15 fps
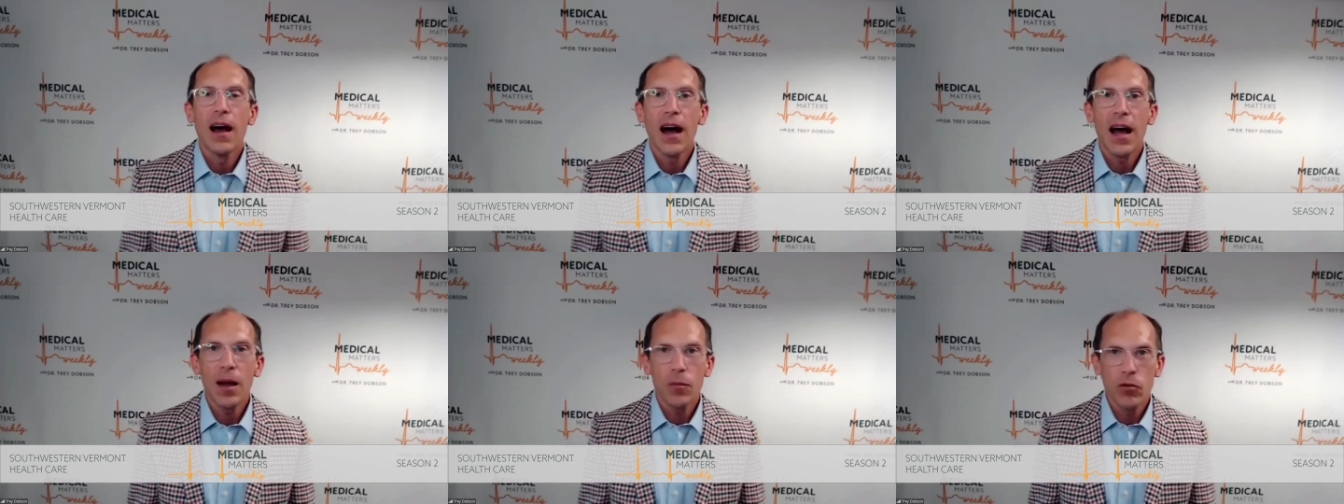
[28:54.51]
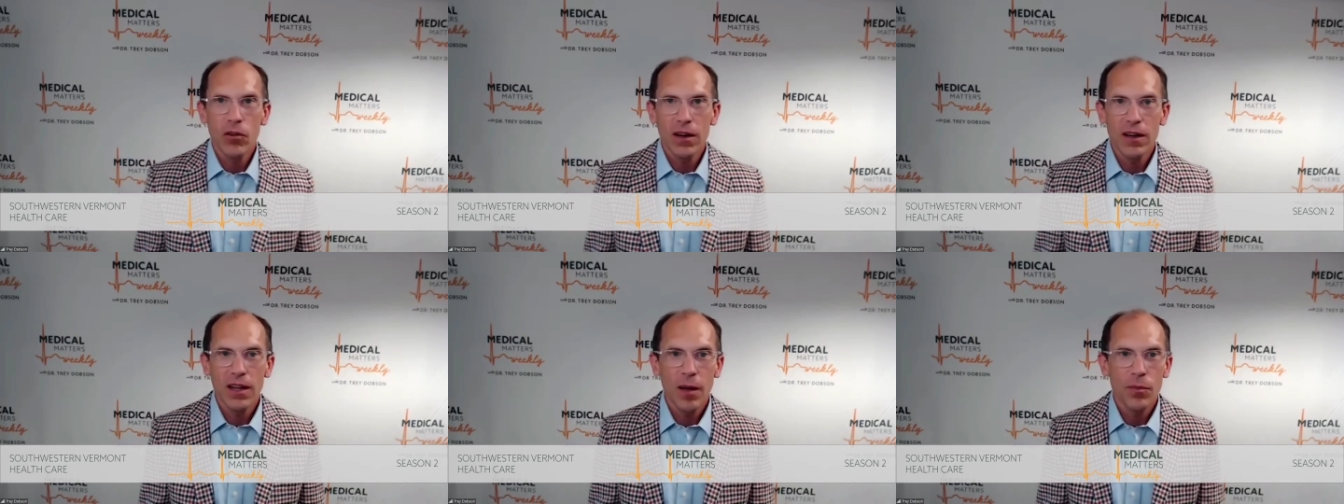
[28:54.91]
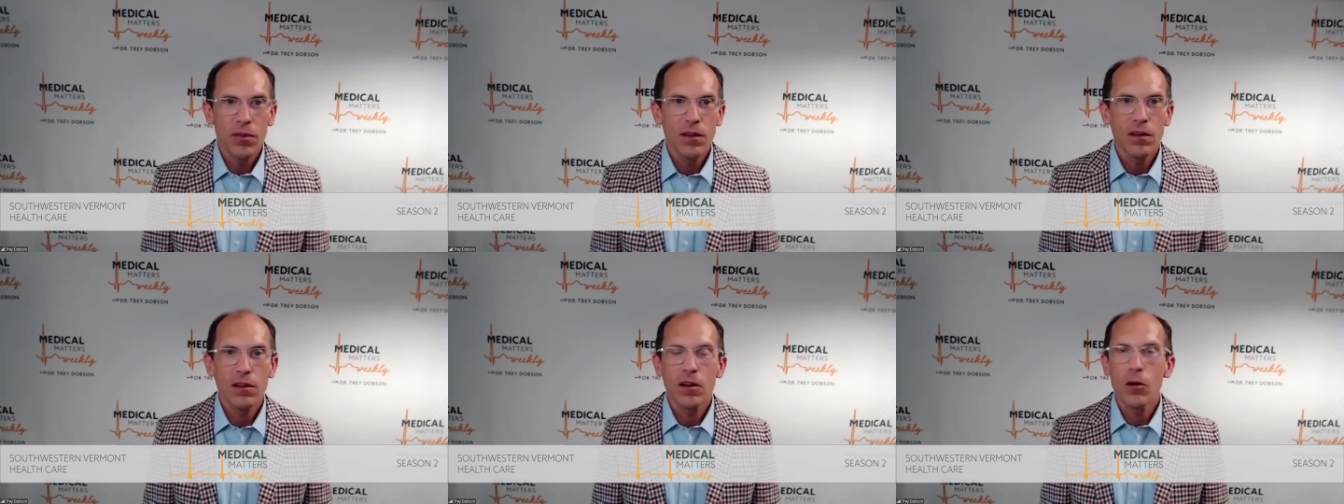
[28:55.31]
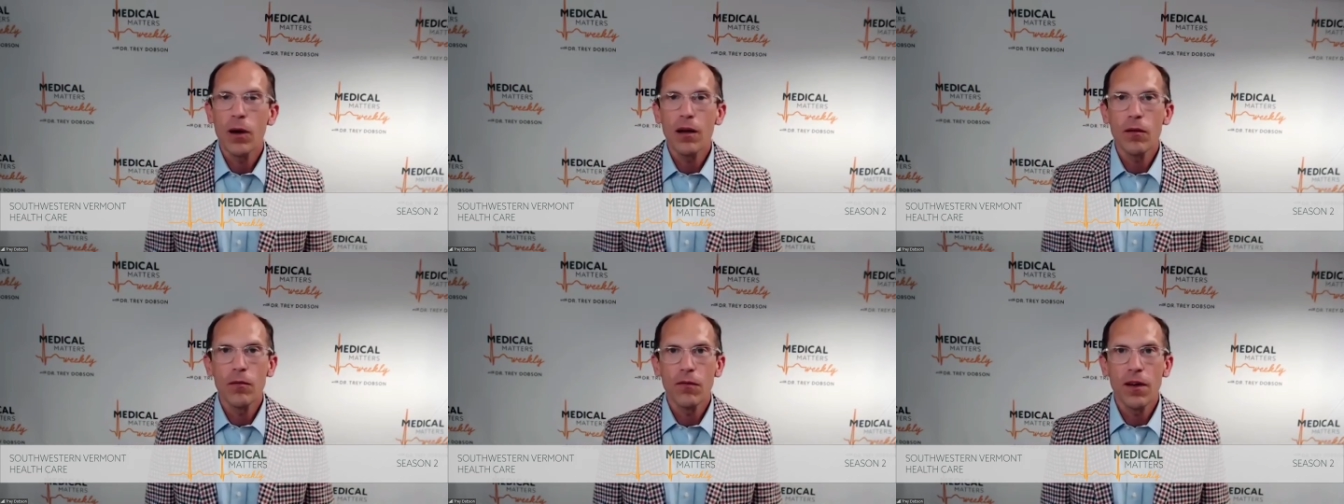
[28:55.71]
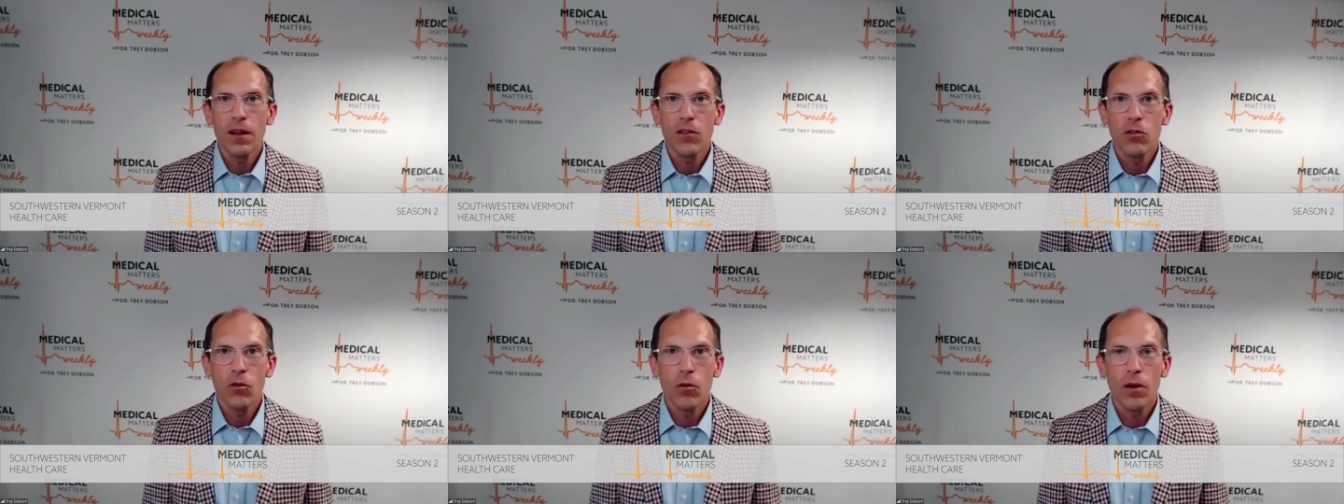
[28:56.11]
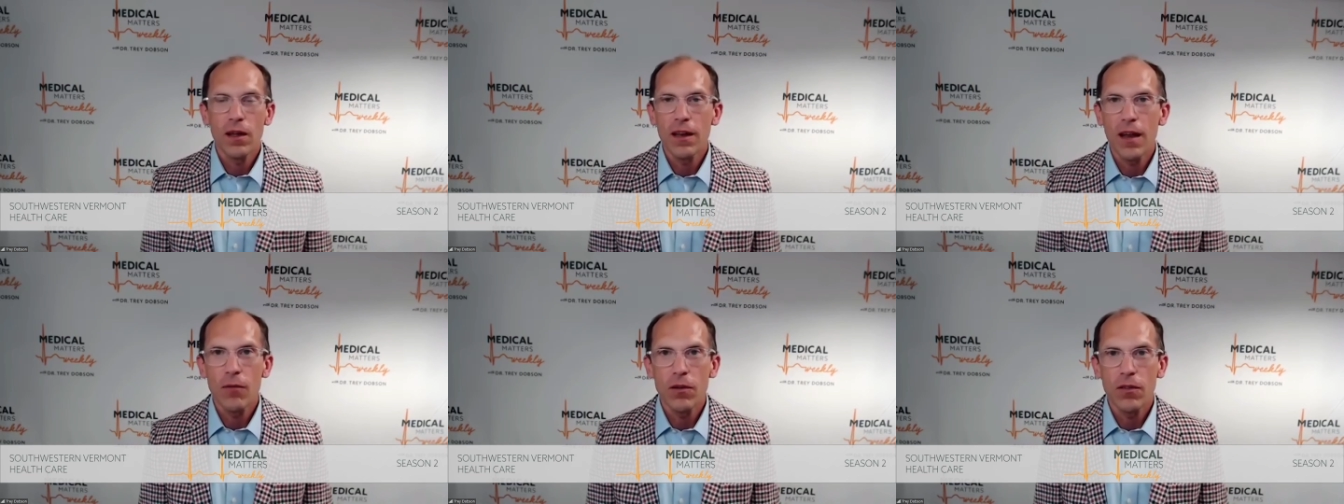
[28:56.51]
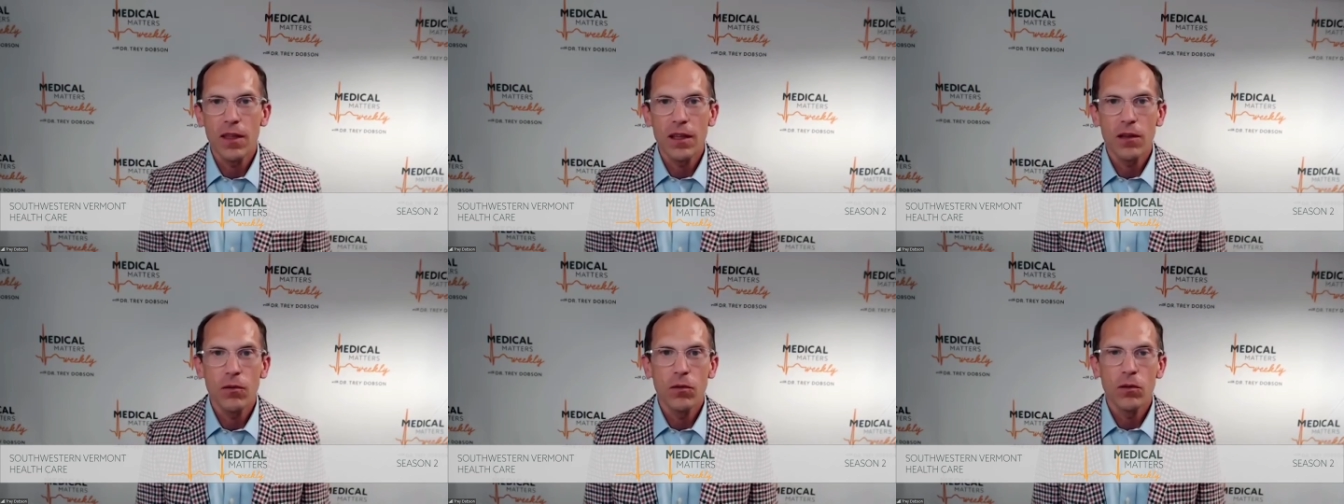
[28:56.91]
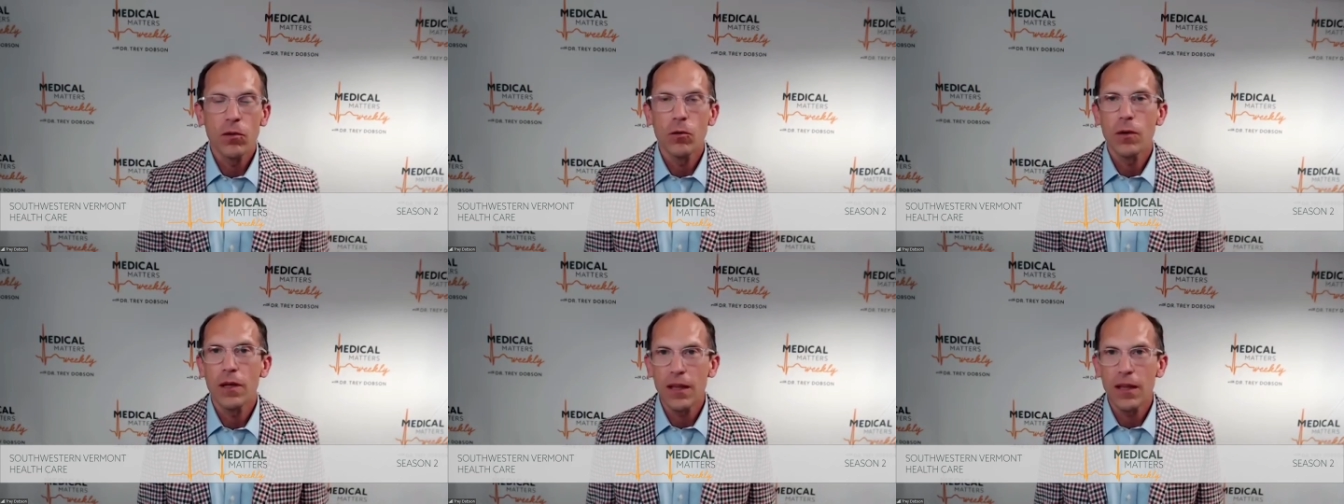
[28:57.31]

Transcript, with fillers: I'm Trey Dobson. Go out and find joy in everything you do,